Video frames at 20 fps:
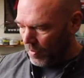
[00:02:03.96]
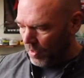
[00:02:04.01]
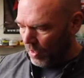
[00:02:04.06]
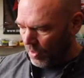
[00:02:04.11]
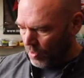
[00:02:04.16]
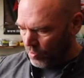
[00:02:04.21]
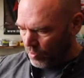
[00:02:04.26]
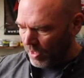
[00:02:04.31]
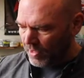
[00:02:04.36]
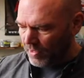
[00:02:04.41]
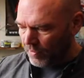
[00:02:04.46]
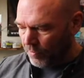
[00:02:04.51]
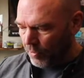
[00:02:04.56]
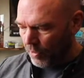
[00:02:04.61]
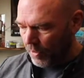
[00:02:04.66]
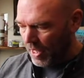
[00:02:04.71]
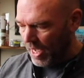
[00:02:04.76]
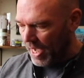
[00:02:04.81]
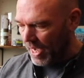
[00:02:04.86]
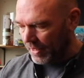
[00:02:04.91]
the reason
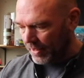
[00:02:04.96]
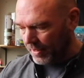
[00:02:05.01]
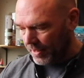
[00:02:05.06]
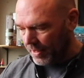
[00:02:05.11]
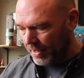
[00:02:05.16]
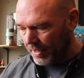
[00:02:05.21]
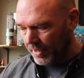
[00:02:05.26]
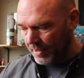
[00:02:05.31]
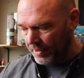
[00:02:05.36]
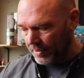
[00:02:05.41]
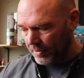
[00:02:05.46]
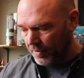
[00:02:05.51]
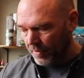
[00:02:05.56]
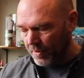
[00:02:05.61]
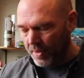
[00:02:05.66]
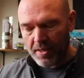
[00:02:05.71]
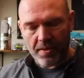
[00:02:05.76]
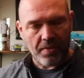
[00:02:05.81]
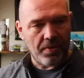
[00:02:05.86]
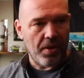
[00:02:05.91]
for that is
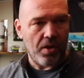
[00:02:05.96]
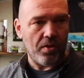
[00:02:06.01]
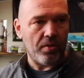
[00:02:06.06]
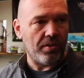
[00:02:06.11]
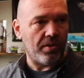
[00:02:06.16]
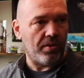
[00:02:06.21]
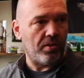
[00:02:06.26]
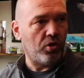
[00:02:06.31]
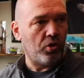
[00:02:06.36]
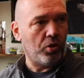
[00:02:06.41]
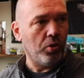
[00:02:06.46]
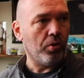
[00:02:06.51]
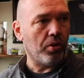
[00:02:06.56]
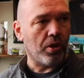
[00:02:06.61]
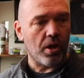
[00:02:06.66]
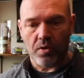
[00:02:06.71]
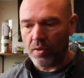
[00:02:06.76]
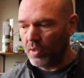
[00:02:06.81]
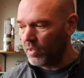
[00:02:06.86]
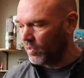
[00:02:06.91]
that there is two
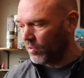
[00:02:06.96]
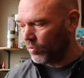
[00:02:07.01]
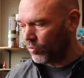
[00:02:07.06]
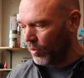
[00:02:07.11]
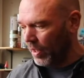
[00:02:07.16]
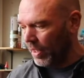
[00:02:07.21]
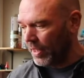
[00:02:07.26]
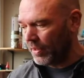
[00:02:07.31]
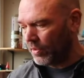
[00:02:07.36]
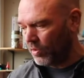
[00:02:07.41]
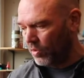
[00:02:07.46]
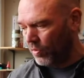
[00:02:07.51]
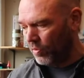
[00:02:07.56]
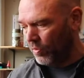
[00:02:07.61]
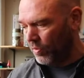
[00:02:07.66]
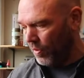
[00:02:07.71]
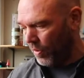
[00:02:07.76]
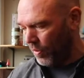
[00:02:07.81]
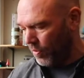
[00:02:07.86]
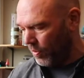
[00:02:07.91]
currents running
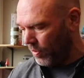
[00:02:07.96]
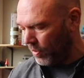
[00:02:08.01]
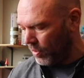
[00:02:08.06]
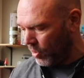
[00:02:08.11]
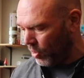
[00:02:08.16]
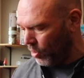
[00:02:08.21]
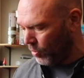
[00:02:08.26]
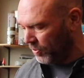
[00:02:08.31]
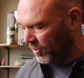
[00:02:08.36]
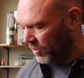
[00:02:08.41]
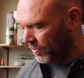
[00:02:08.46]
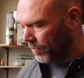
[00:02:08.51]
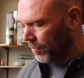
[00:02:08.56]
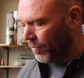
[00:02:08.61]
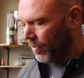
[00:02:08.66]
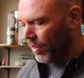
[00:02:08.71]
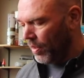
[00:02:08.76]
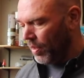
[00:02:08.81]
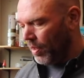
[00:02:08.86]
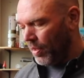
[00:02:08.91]
through the tubes.
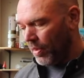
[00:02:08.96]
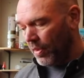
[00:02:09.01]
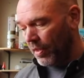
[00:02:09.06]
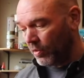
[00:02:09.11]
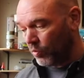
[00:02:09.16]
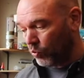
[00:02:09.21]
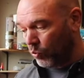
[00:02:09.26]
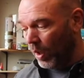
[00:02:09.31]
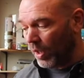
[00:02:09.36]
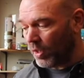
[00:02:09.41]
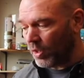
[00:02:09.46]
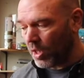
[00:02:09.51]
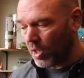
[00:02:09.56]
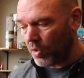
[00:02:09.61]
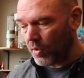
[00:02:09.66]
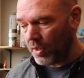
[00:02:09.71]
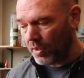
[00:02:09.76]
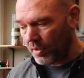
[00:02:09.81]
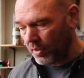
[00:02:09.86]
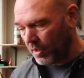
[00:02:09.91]
There's one
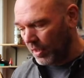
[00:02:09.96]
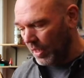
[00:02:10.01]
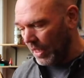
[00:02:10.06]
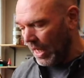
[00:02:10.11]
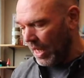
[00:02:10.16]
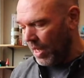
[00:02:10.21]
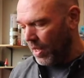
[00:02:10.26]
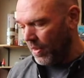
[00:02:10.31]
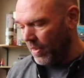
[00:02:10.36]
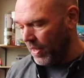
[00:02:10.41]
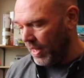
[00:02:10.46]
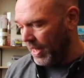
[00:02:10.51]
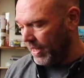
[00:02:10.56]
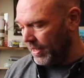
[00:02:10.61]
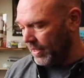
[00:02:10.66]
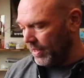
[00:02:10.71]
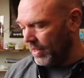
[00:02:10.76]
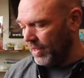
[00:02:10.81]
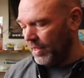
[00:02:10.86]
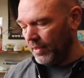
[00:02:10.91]
current
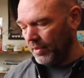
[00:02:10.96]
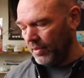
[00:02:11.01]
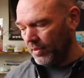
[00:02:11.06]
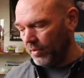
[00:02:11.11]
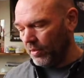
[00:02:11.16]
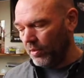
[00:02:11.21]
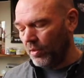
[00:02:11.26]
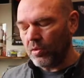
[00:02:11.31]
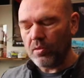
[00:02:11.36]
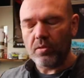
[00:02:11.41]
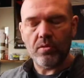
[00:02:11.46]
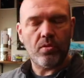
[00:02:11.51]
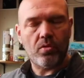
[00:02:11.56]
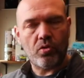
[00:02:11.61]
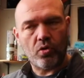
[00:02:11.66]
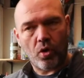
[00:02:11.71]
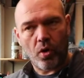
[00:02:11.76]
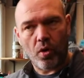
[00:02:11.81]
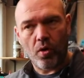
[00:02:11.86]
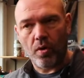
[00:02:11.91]
that is
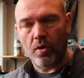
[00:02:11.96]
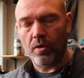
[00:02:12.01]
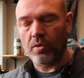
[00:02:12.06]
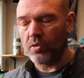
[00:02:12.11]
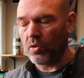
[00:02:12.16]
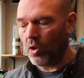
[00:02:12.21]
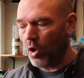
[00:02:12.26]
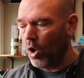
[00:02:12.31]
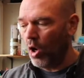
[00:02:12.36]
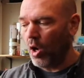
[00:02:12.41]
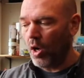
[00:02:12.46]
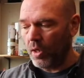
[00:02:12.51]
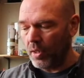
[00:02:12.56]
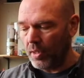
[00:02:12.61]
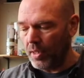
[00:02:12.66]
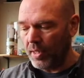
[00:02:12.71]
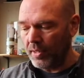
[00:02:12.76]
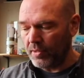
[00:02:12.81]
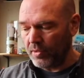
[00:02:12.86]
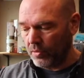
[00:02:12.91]
turned
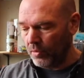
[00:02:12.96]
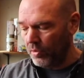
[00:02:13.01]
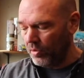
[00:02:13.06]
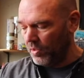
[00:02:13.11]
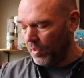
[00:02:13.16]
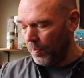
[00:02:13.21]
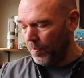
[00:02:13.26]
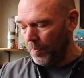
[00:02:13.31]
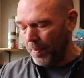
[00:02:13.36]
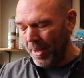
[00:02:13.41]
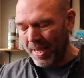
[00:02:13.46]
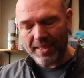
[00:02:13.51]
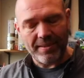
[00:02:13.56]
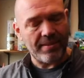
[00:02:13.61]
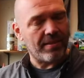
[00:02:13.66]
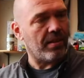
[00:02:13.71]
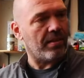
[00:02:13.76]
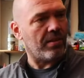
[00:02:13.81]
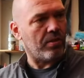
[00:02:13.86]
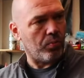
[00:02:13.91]
on as soon as the
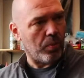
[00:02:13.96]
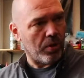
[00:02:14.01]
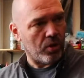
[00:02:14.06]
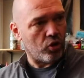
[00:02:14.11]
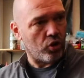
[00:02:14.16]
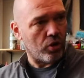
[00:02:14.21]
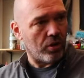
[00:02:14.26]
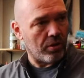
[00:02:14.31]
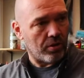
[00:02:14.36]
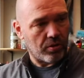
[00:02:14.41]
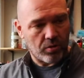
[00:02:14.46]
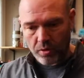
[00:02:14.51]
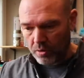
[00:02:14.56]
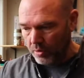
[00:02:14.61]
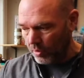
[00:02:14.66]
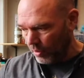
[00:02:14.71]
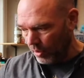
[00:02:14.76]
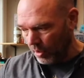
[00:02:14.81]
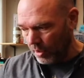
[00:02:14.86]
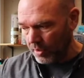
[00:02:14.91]
mains switch is
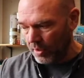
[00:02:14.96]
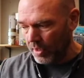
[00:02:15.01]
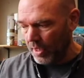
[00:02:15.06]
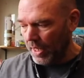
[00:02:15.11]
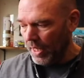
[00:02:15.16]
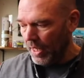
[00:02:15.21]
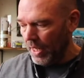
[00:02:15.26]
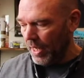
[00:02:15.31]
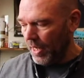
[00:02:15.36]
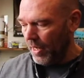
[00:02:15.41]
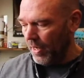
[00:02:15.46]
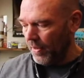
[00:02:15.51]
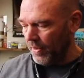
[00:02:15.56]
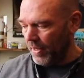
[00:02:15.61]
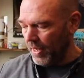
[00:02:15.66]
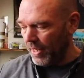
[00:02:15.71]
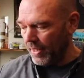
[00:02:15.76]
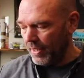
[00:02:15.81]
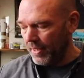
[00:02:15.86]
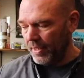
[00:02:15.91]
turned on, and
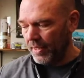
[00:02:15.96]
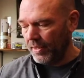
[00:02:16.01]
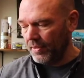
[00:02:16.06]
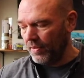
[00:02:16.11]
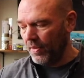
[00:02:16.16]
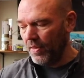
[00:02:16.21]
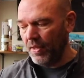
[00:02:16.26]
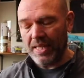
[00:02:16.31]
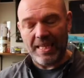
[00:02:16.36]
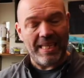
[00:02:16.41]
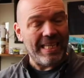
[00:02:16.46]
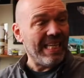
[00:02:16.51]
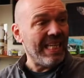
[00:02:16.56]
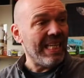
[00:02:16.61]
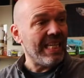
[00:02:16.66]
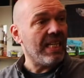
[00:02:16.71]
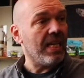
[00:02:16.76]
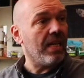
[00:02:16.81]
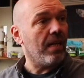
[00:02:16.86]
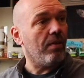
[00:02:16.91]
that is the
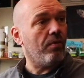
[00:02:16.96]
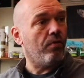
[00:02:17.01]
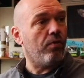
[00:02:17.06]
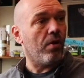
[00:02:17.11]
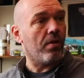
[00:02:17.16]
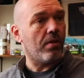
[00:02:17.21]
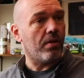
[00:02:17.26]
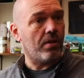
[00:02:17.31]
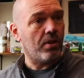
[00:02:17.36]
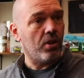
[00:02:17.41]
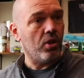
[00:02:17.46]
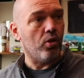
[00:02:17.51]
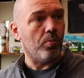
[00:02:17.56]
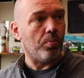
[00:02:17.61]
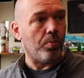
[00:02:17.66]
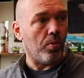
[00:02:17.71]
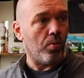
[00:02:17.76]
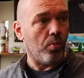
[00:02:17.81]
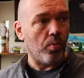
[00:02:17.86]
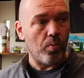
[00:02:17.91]
heating for the tube.